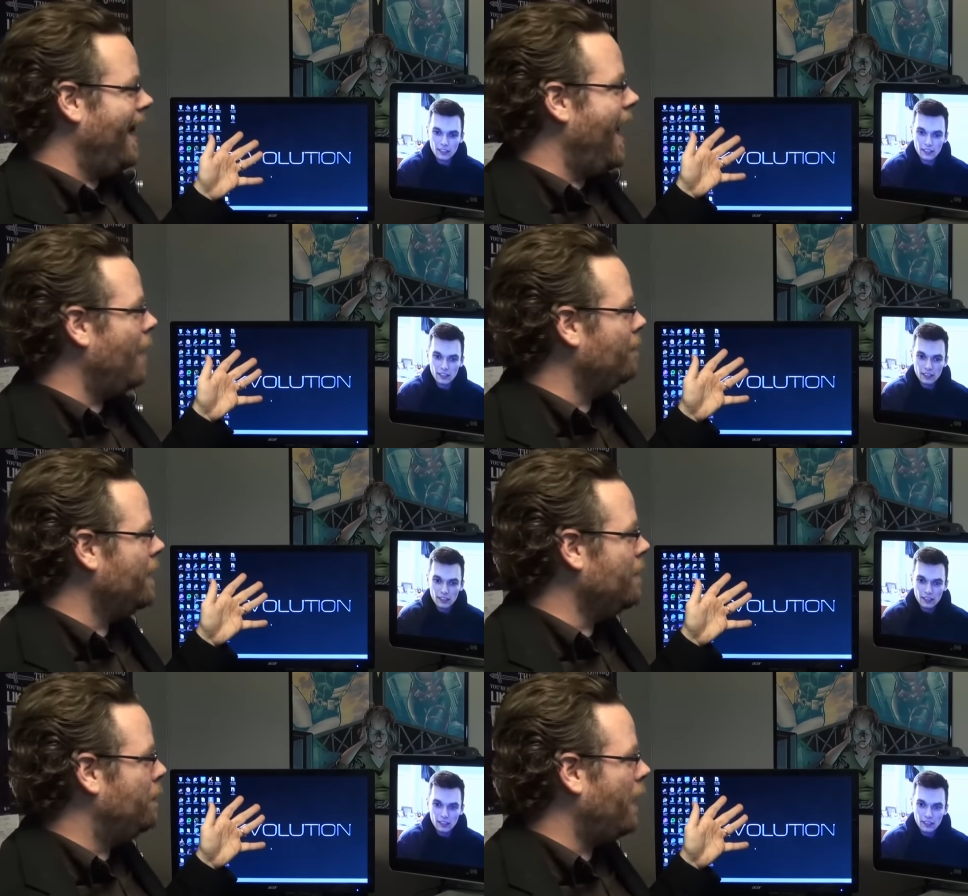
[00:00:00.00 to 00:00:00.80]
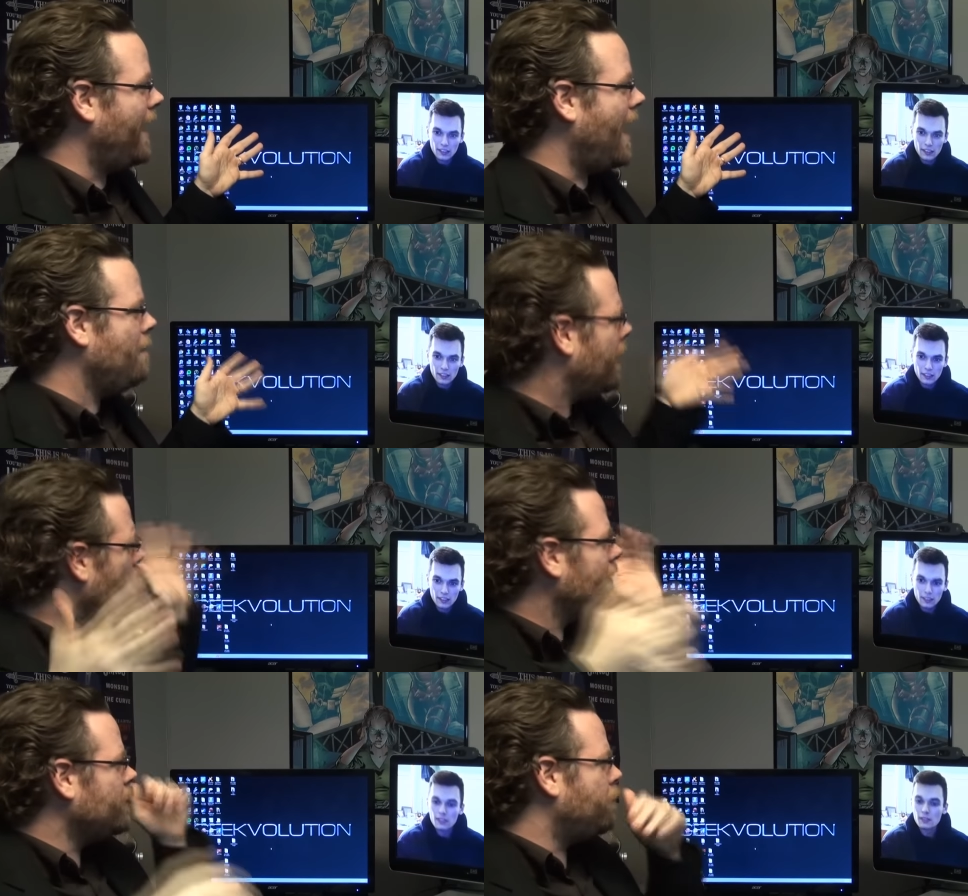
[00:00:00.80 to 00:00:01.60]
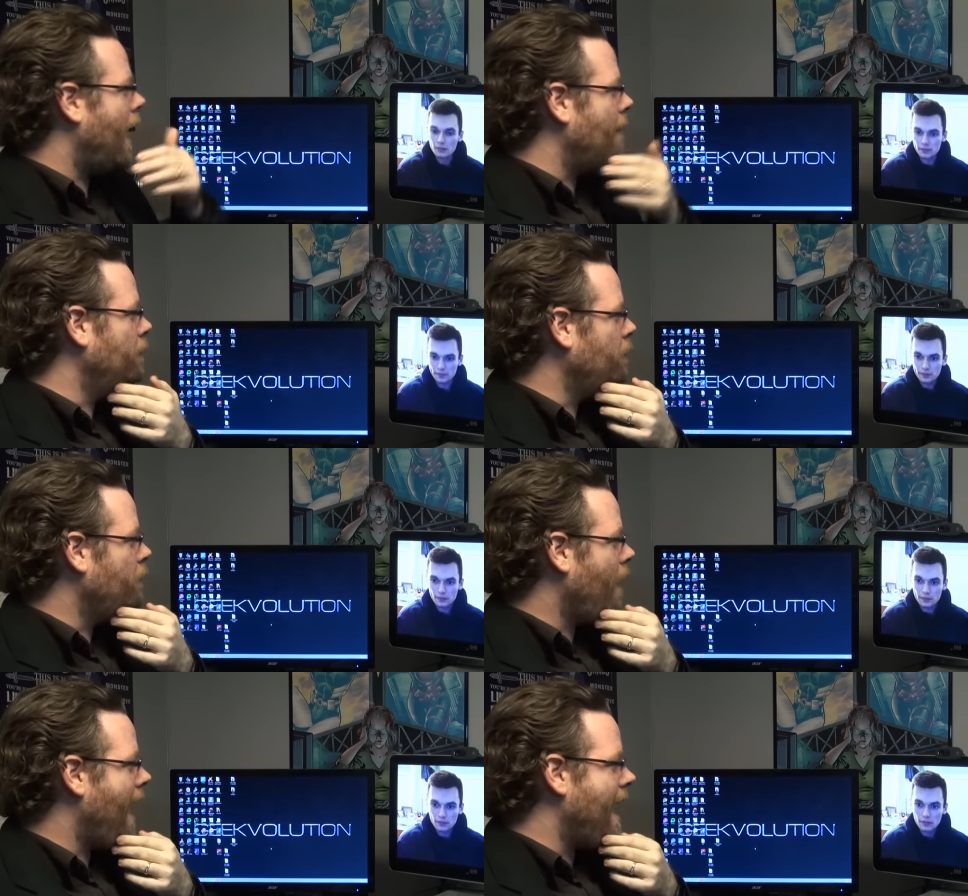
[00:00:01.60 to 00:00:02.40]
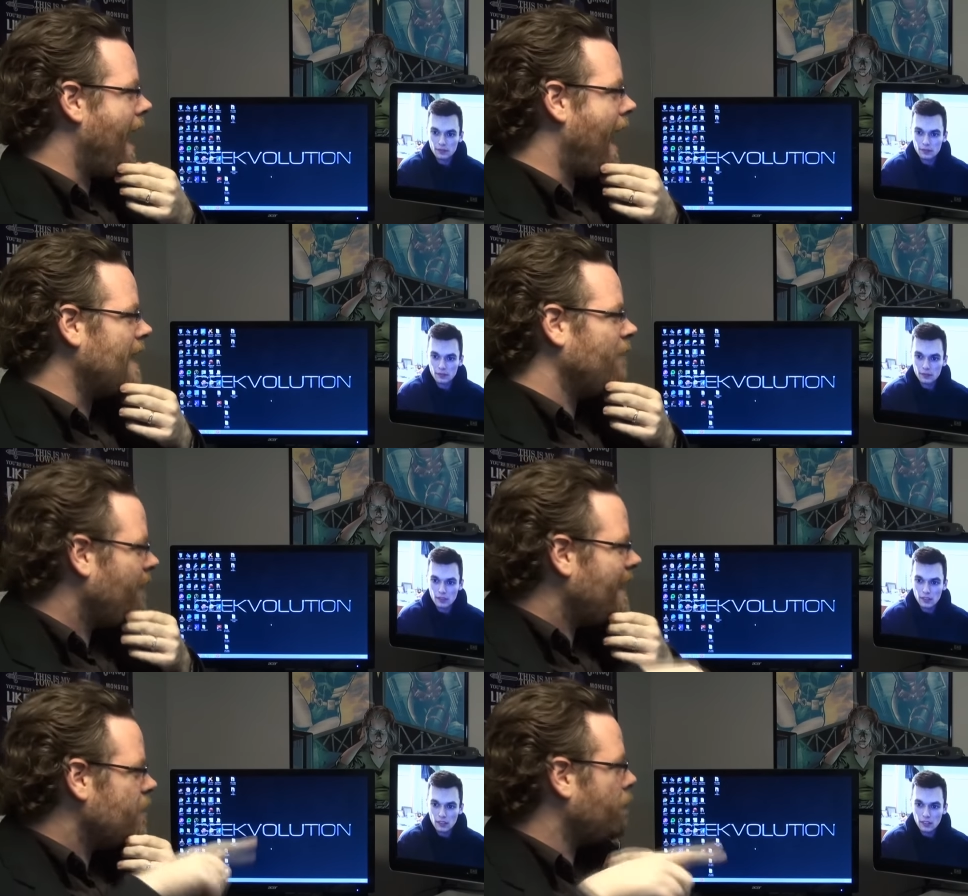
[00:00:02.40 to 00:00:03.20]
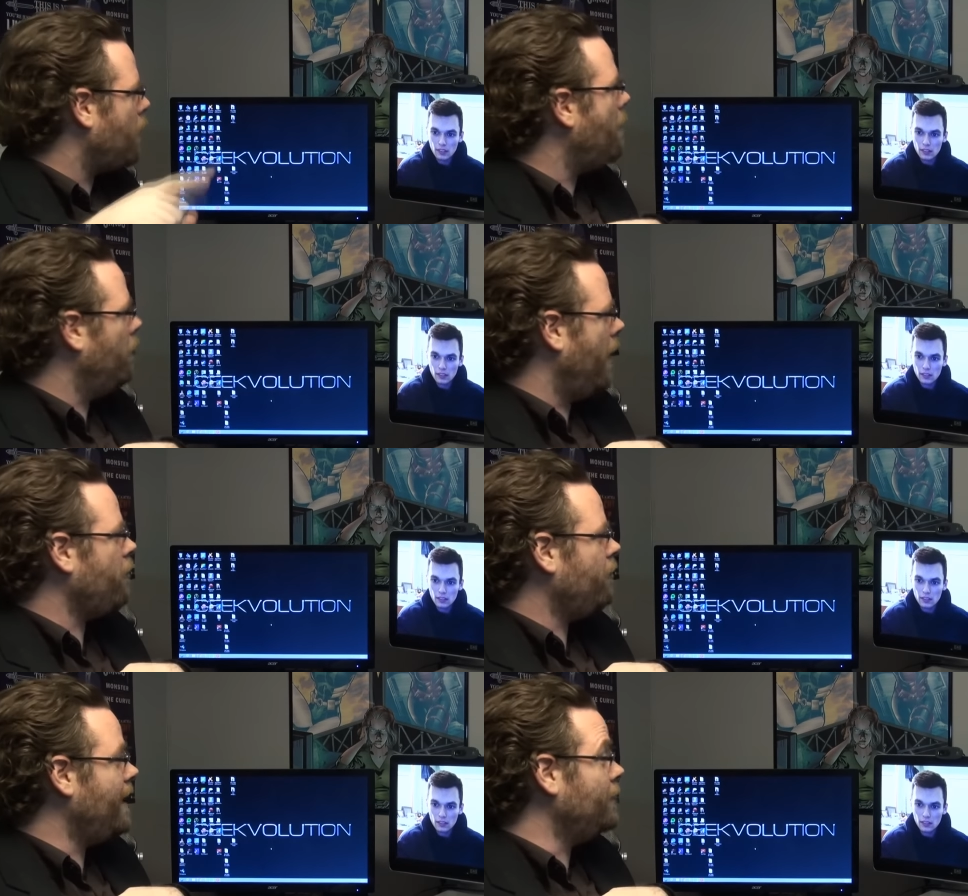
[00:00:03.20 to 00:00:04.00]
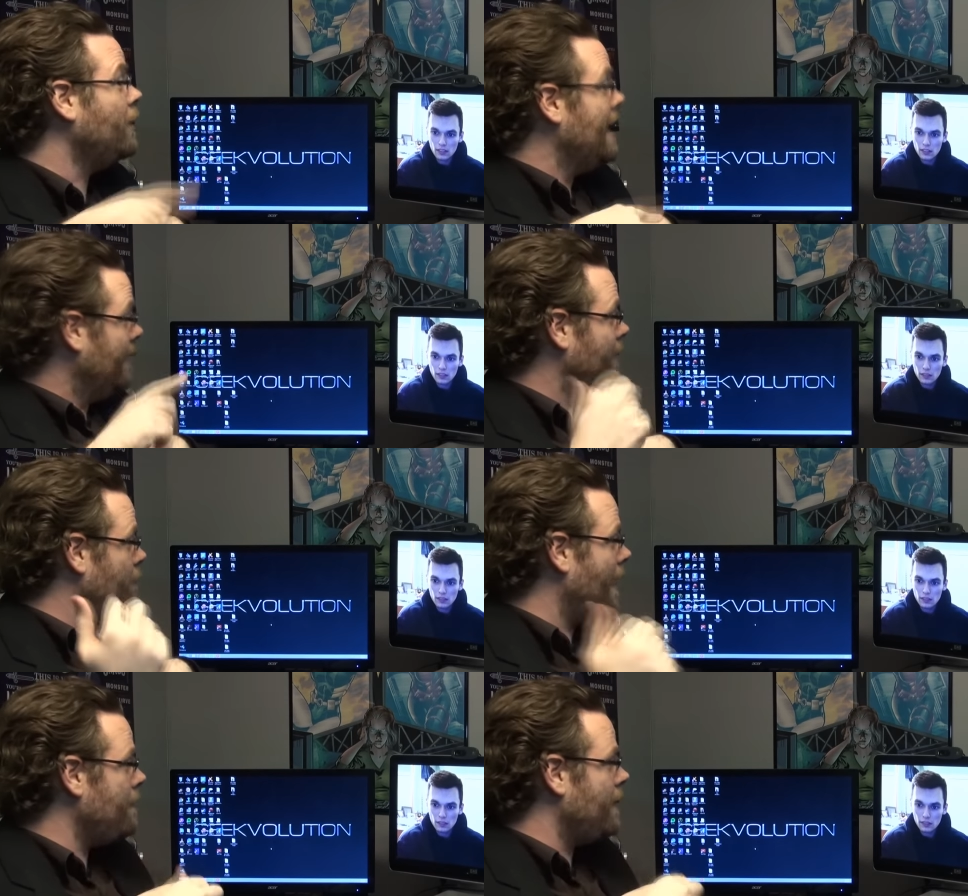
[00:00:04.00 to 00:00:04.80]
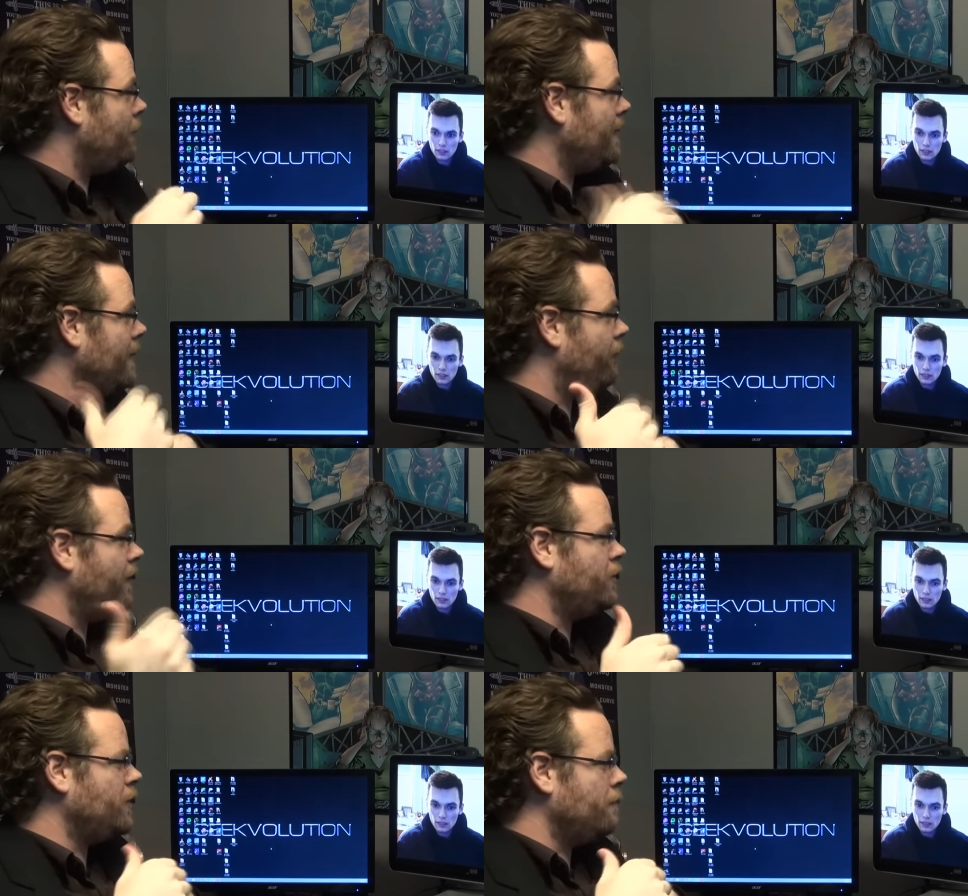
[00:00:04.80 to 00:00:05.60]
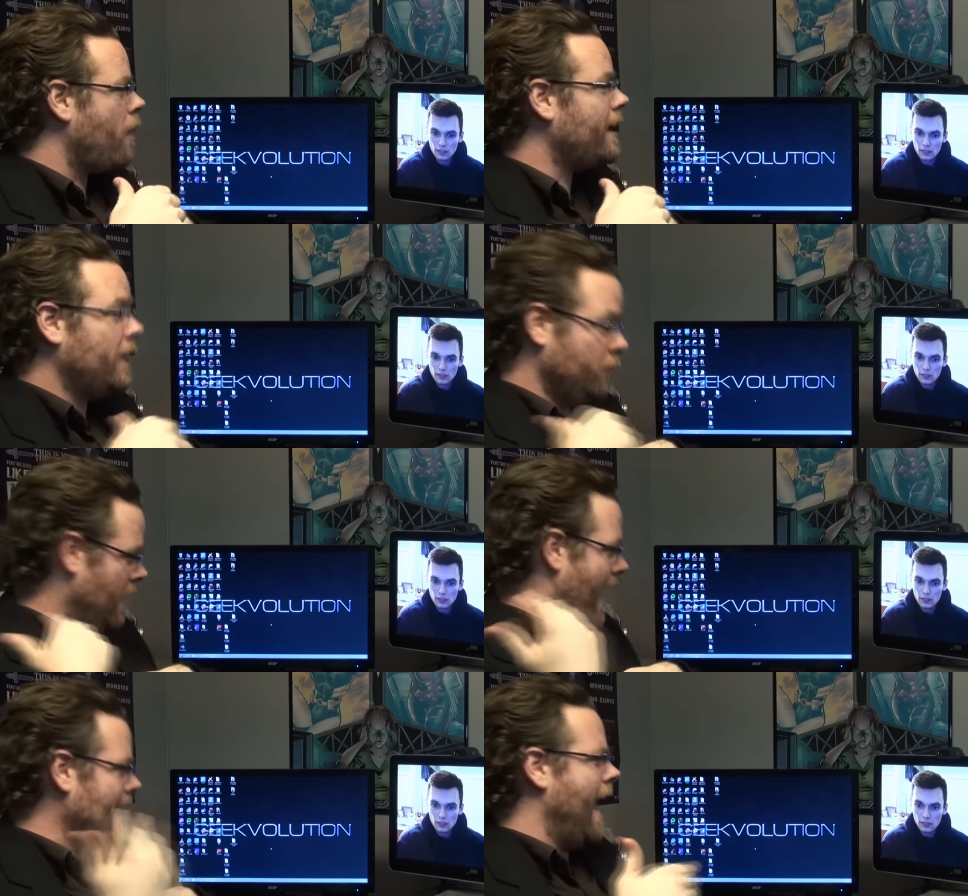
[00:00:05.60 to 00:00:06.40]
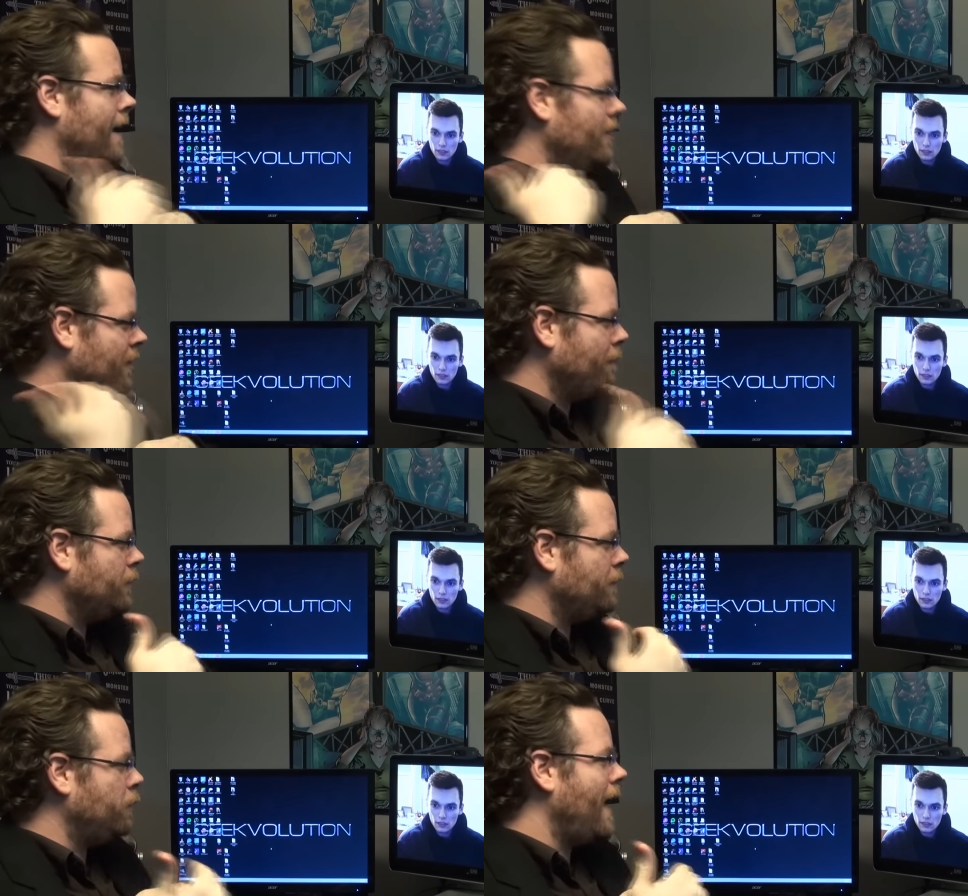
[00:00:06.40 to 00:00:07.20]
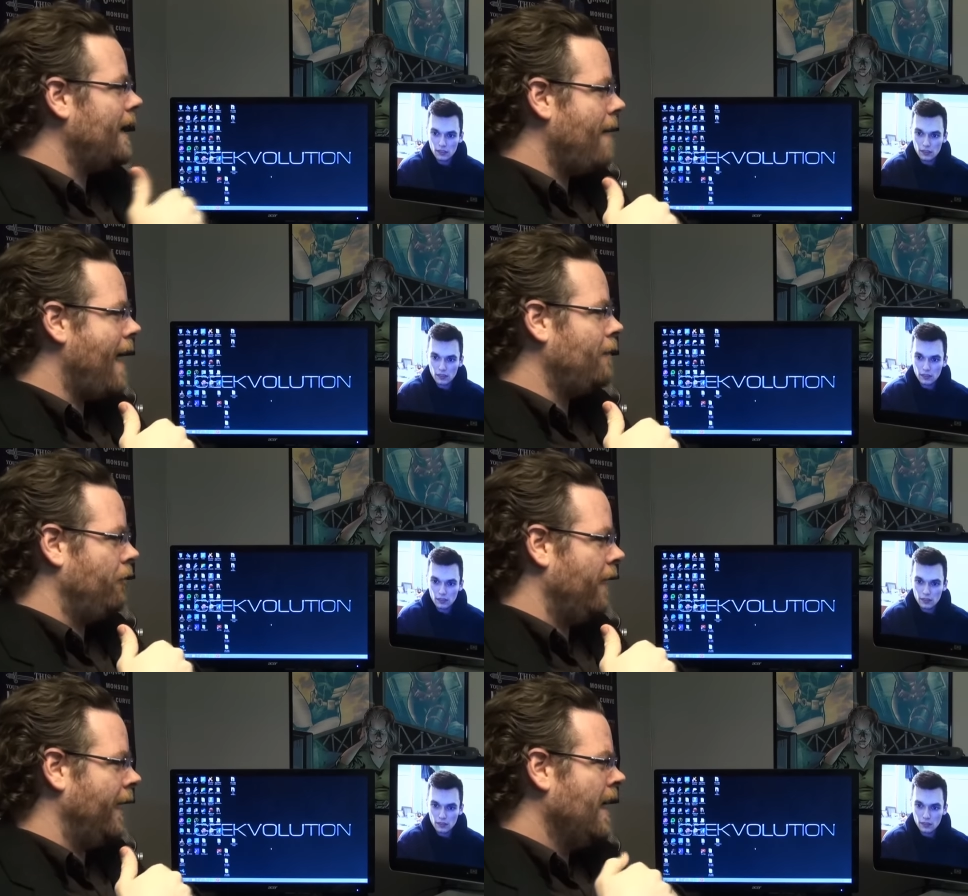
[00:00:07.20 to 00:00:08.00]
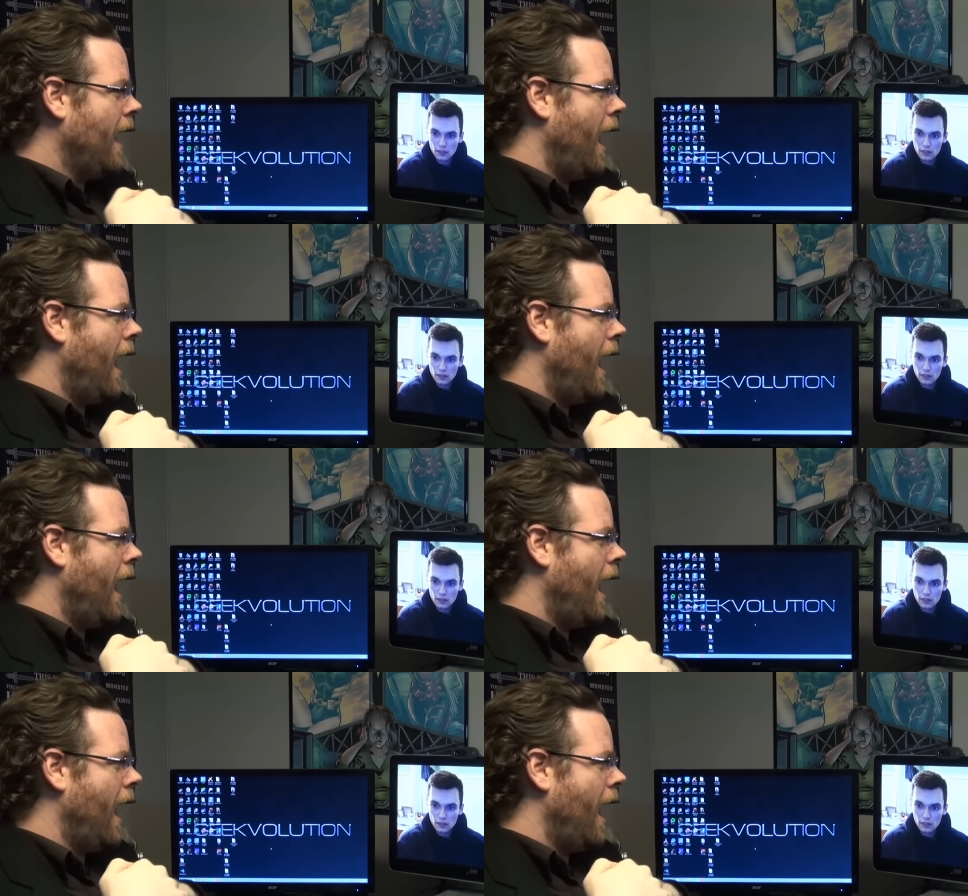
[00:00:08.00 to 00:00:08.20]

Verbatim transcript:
Speaker 1: Um, but uh, but it was a problem with Rey, and if it is a problem with other things, this might be a thing that fixes the market because again, simple supply and demand thing.